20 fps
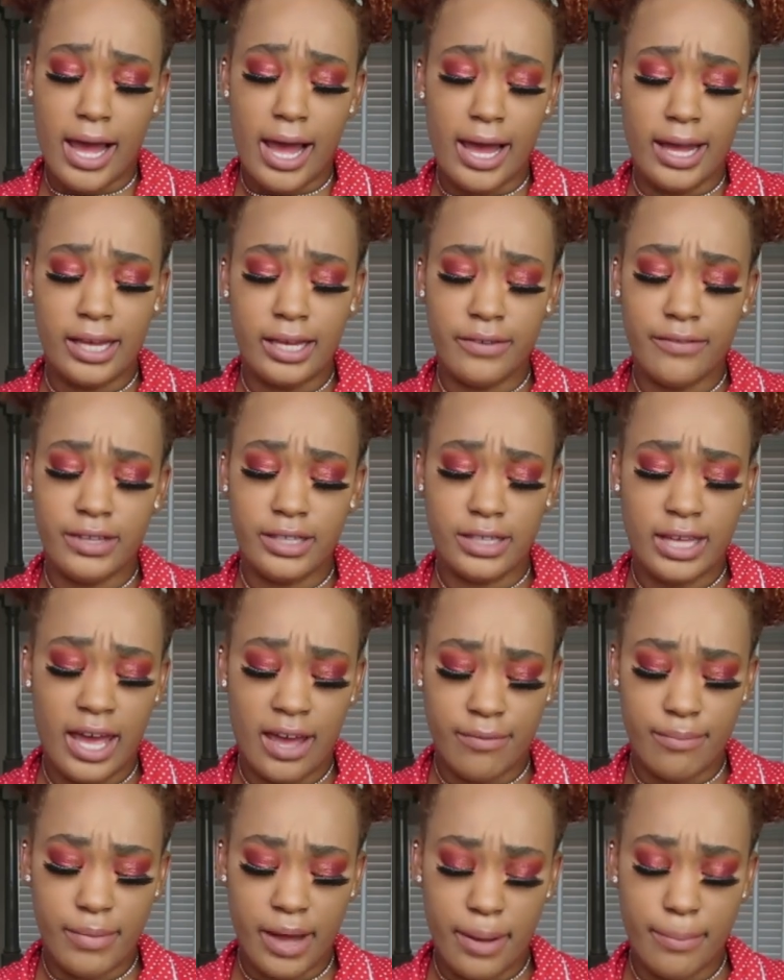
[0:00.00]
I even
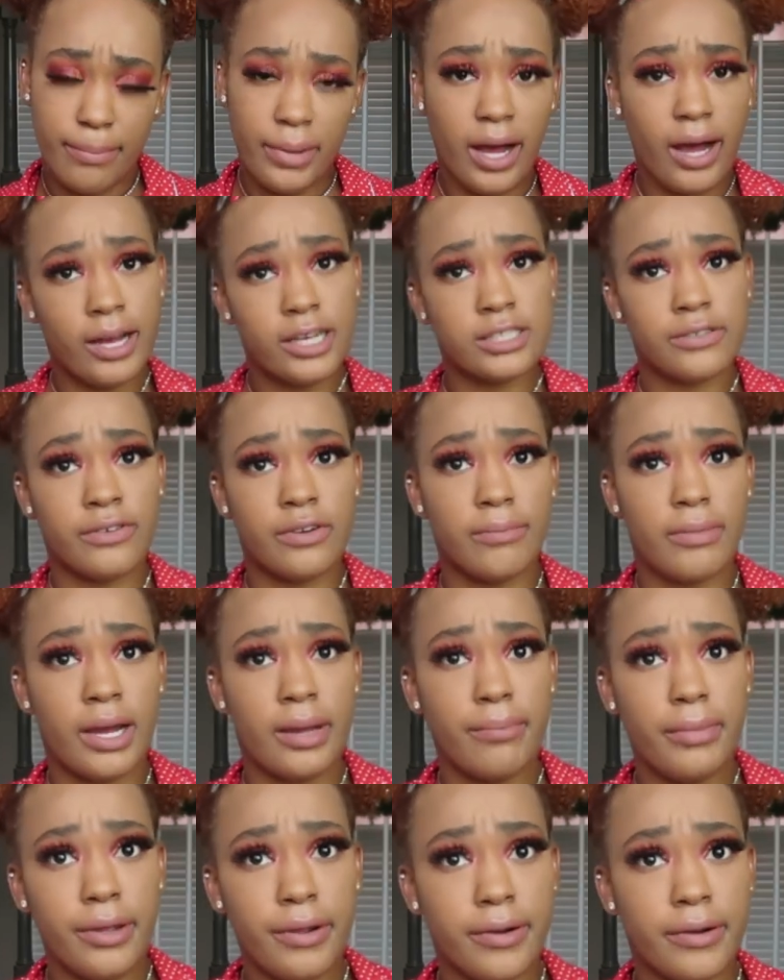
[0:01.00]
have my box for
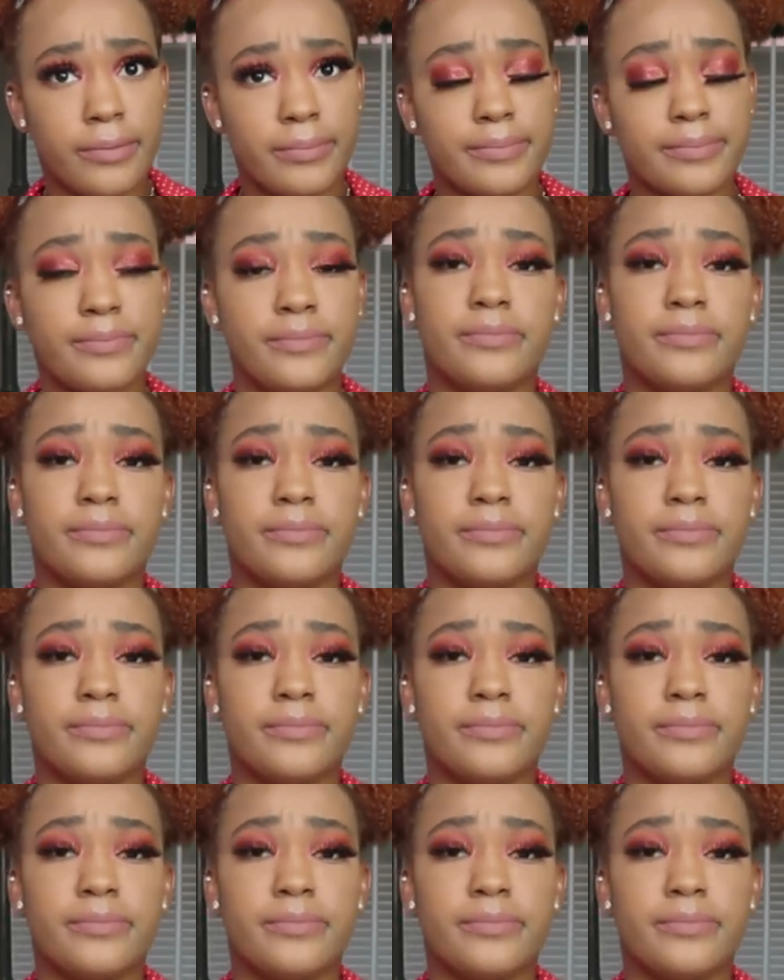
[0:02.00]
my mirror.